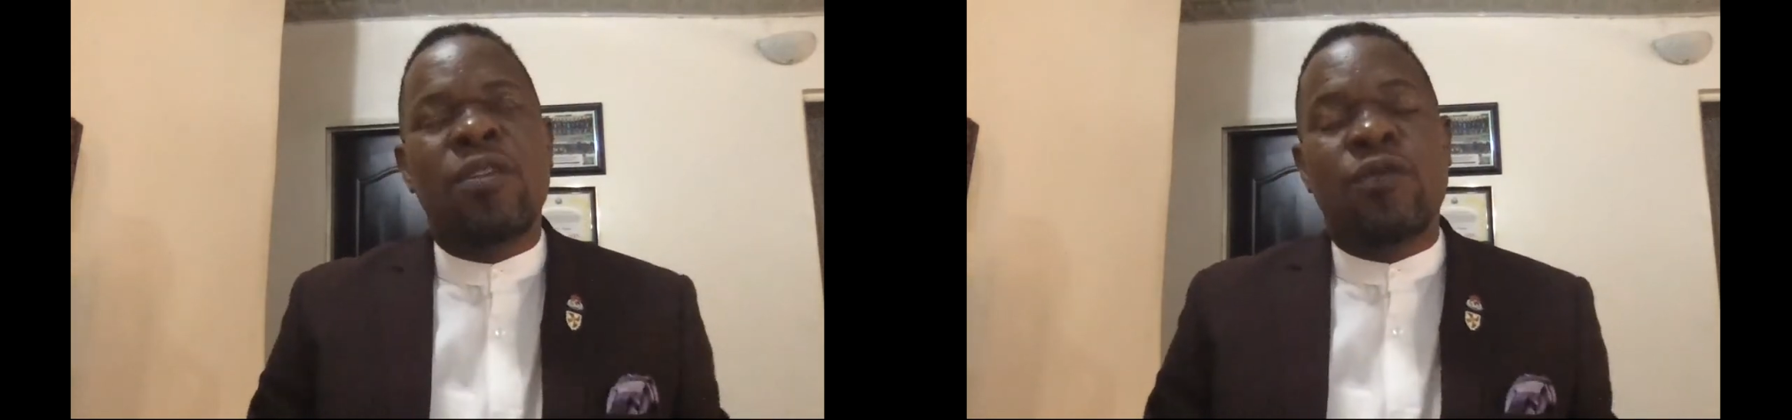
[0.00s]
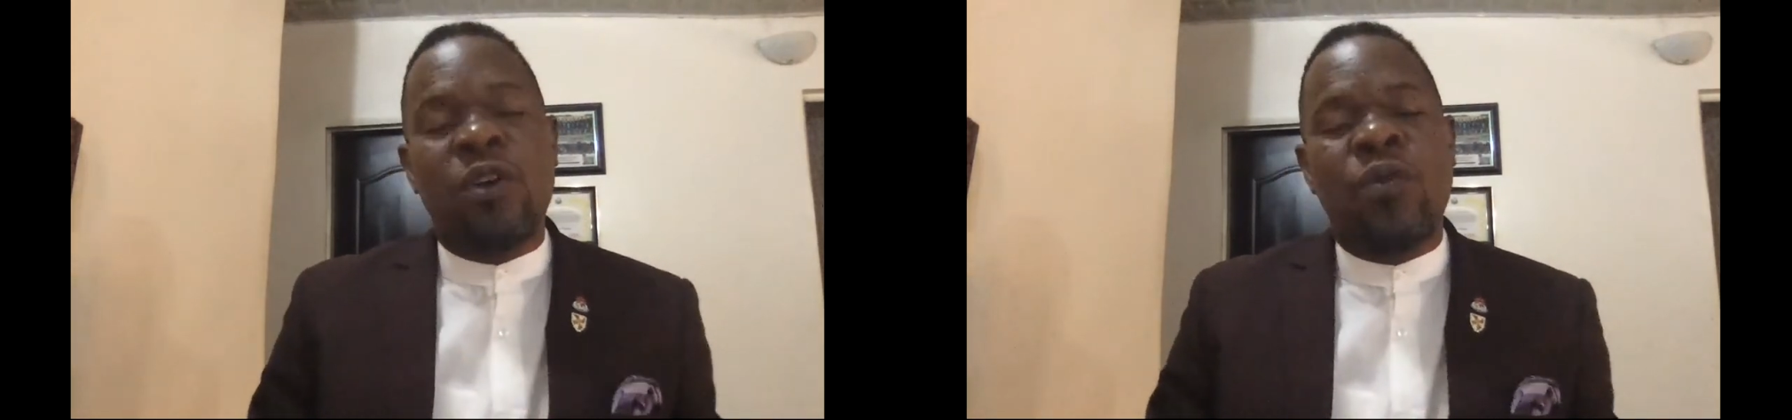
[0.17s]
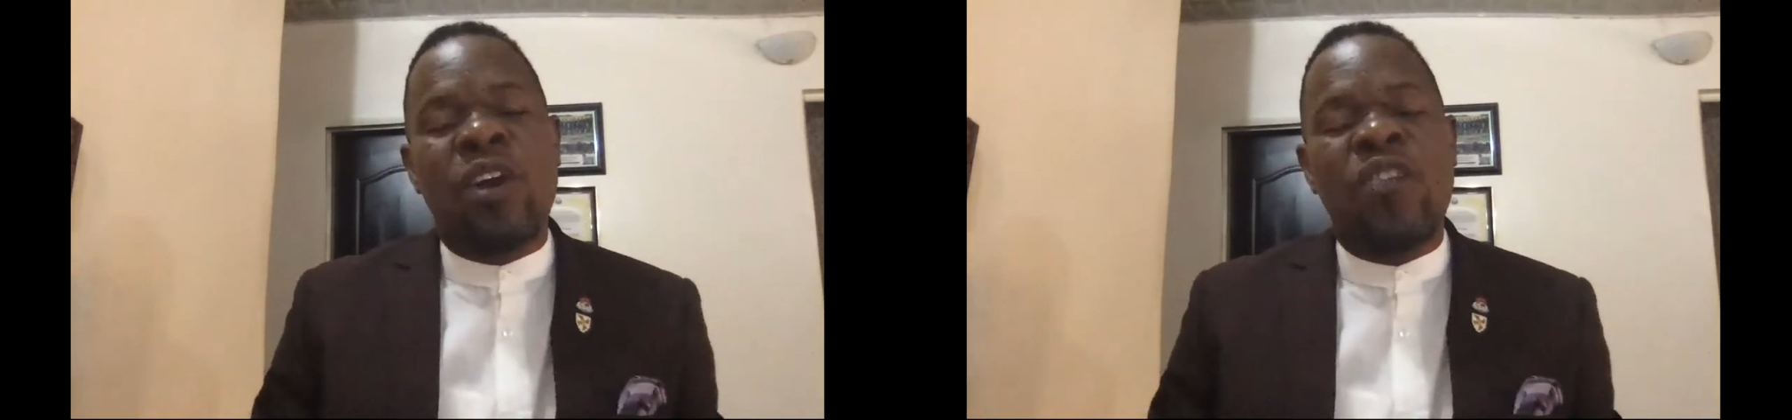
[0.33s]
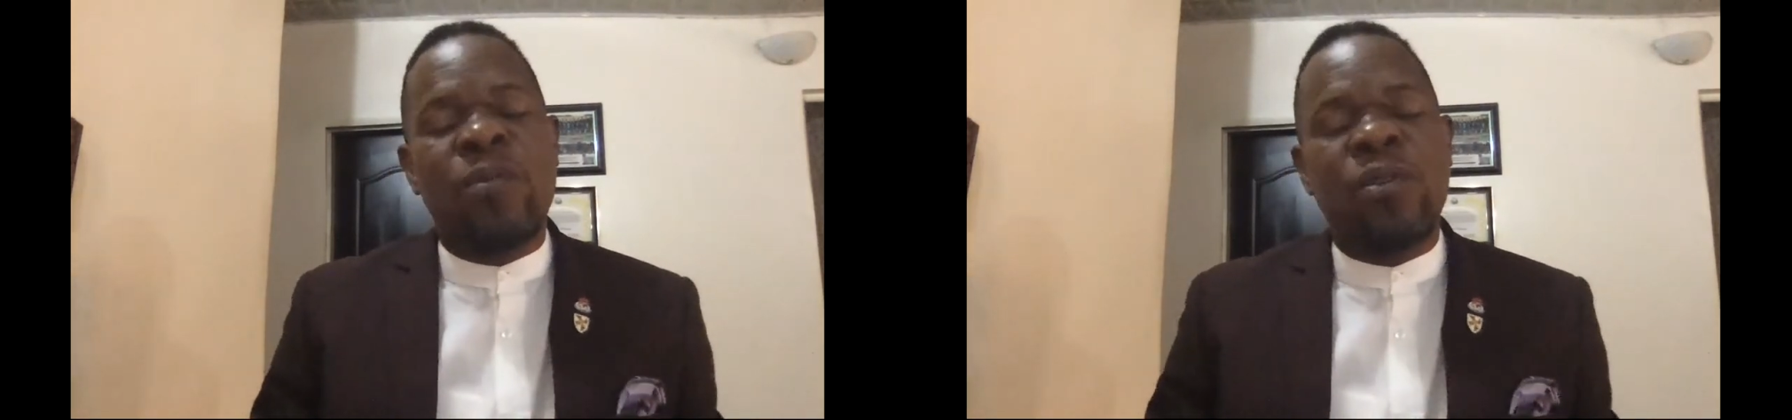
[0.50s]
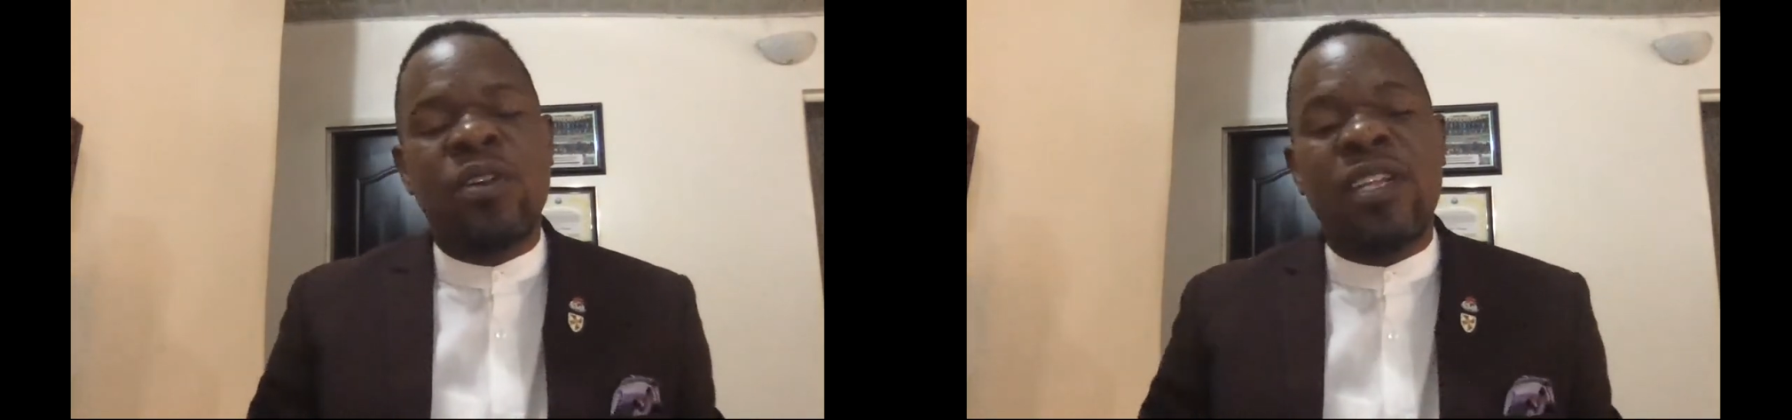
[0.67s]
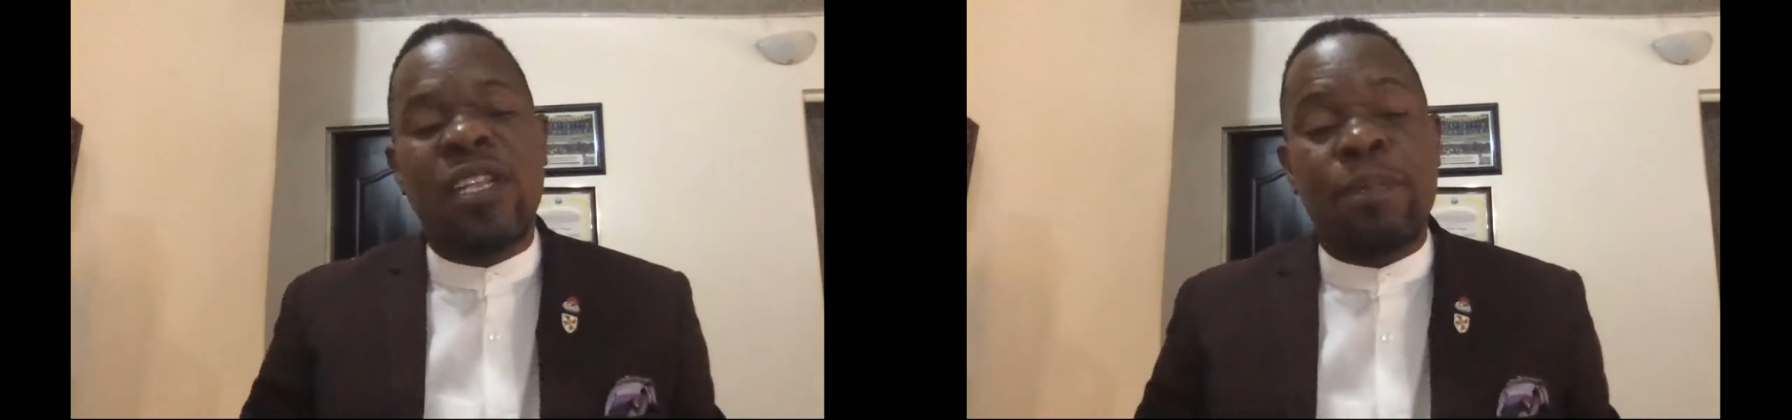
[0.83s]
For a while, we've been
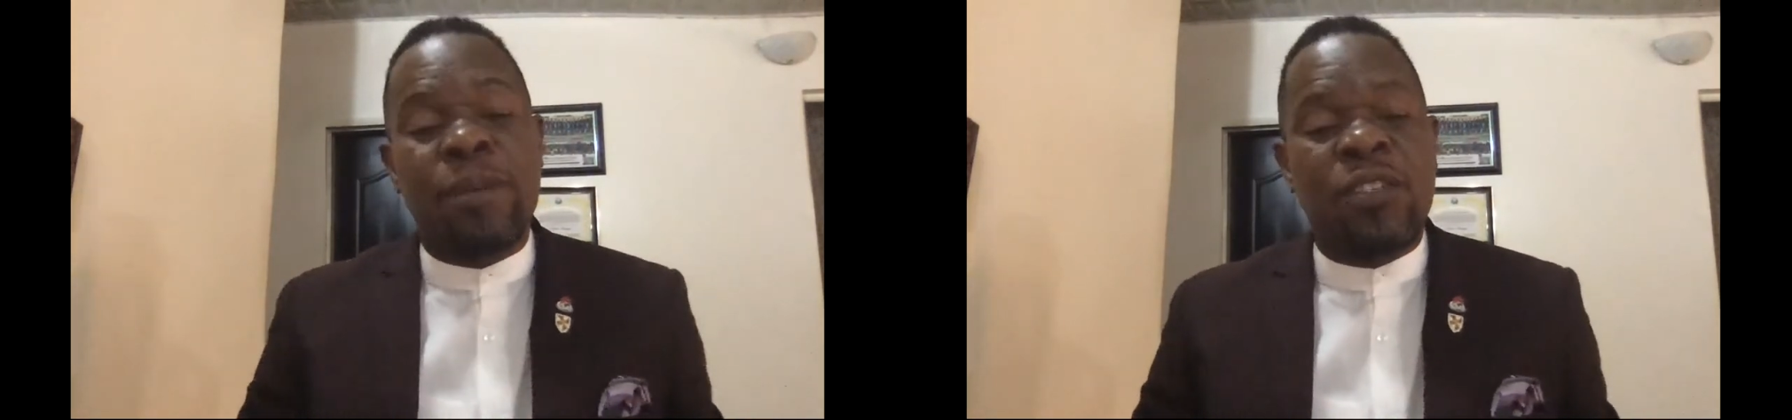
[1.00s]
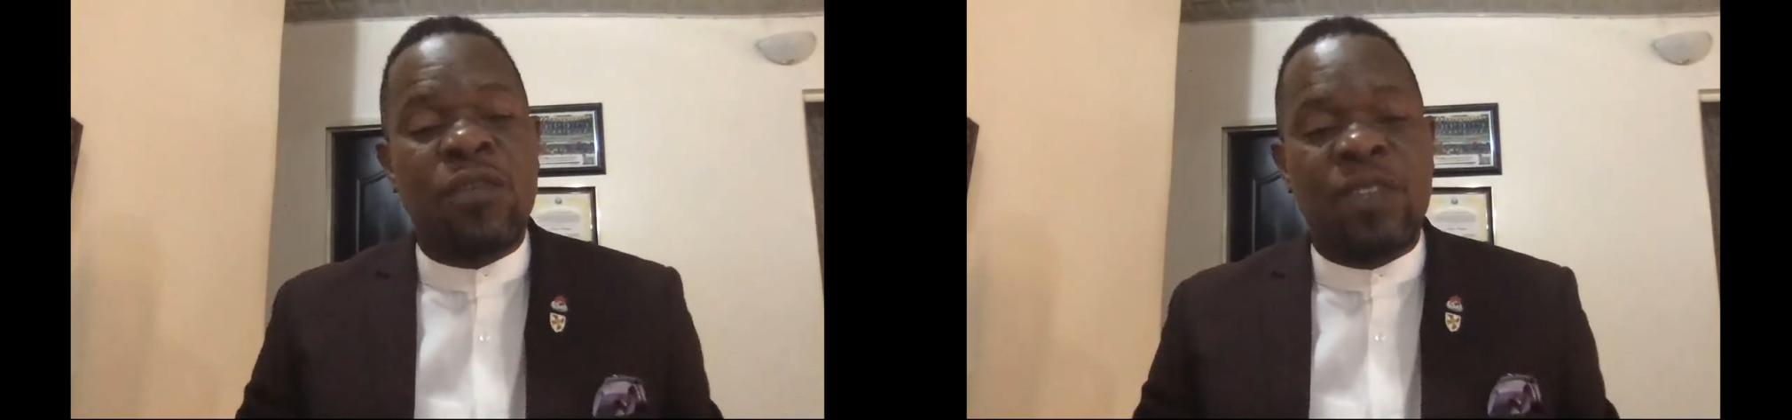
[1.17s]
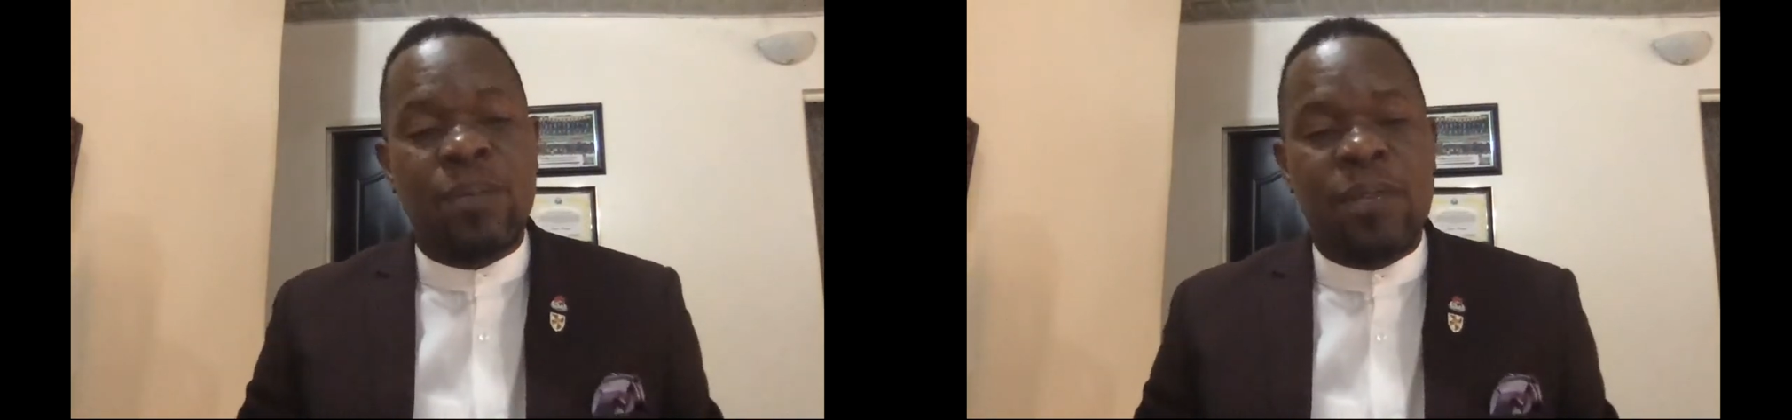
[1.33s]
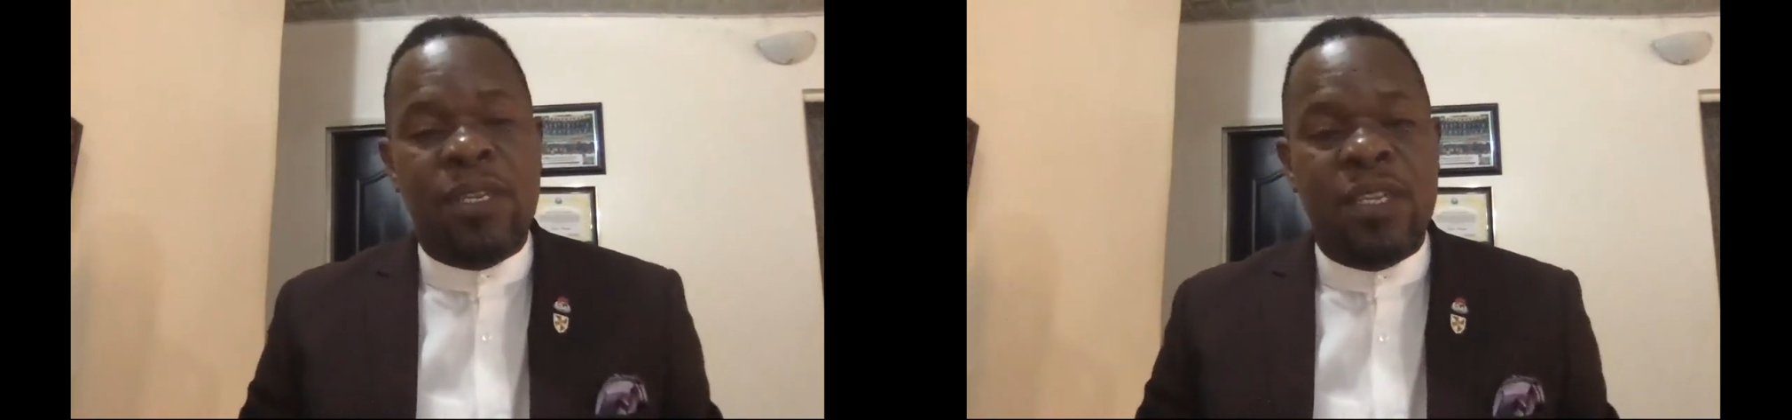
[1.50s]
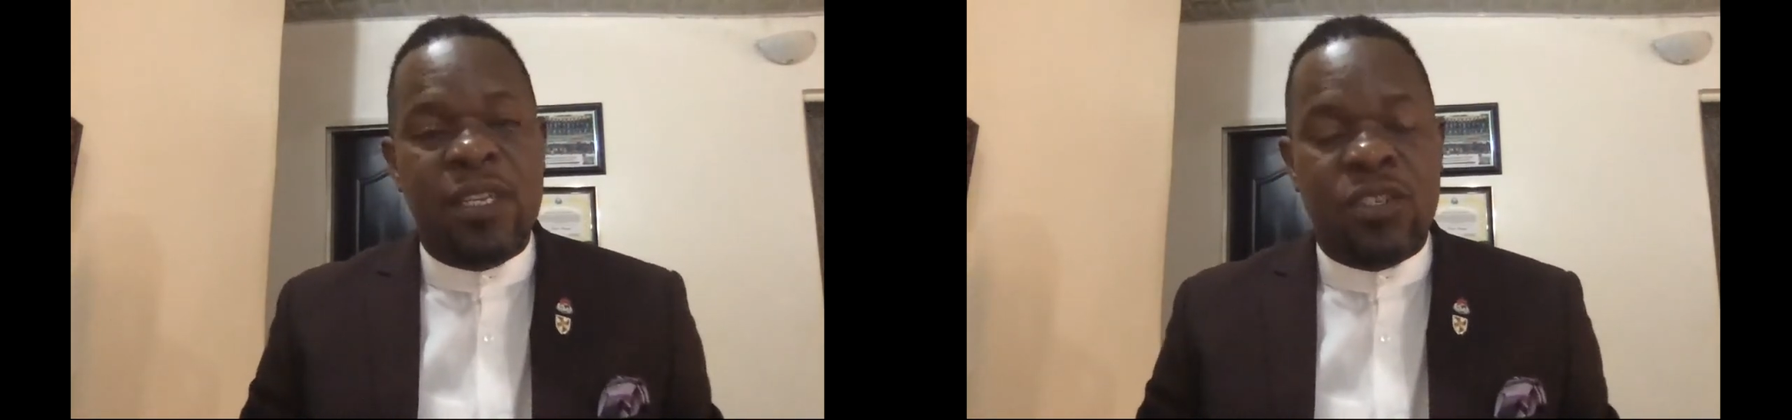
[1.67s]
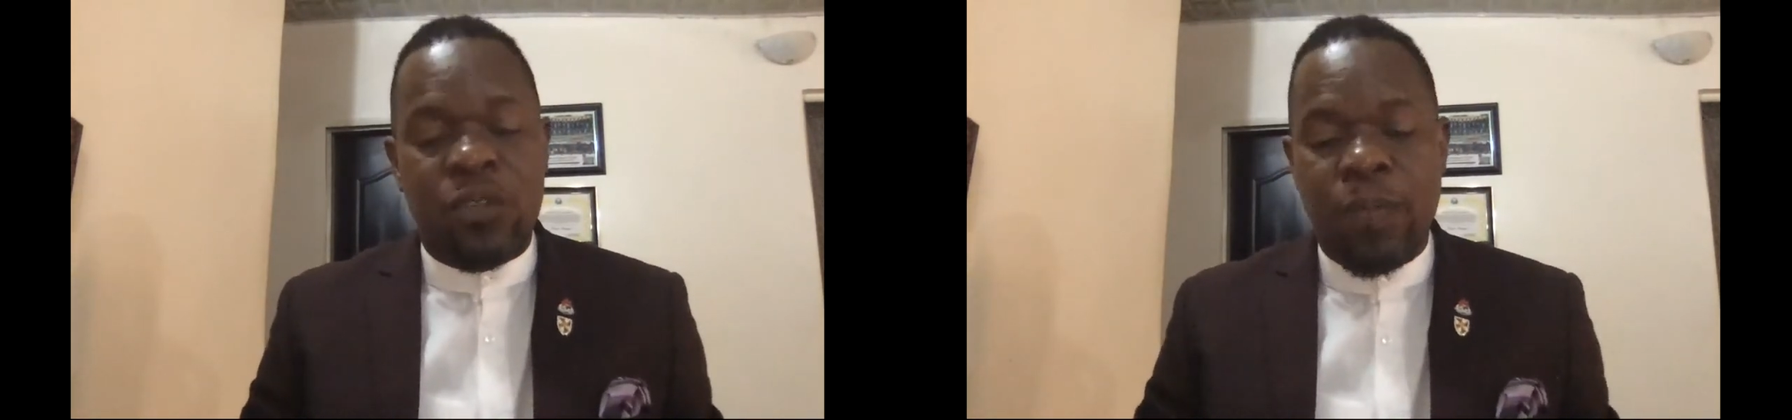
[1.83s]
looking at the person of the
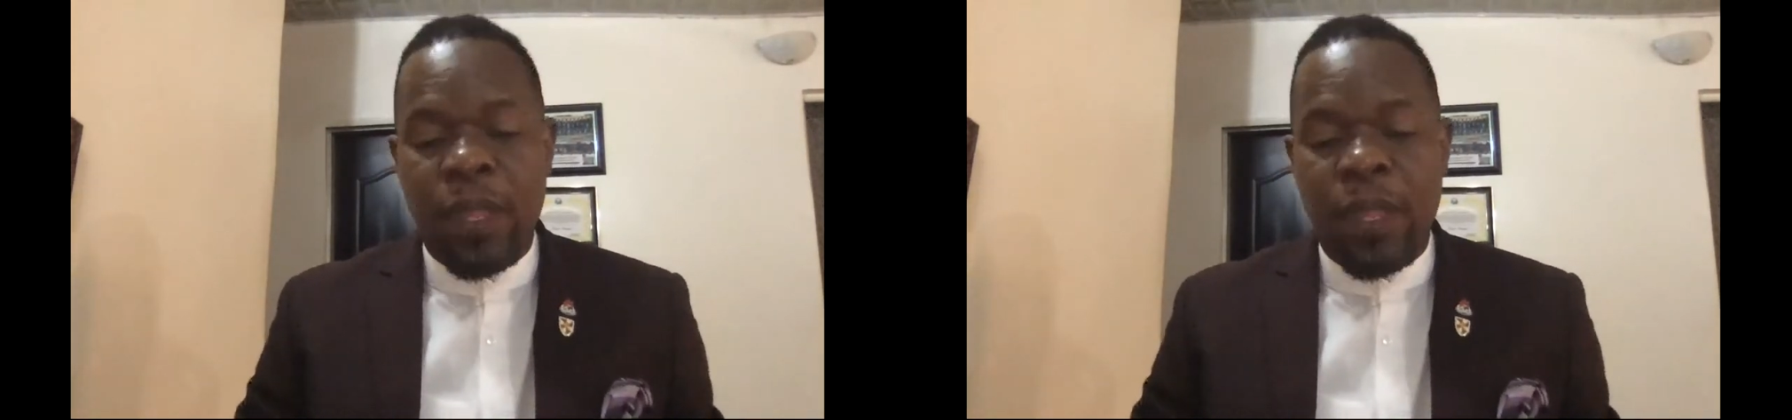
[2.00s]
mediator.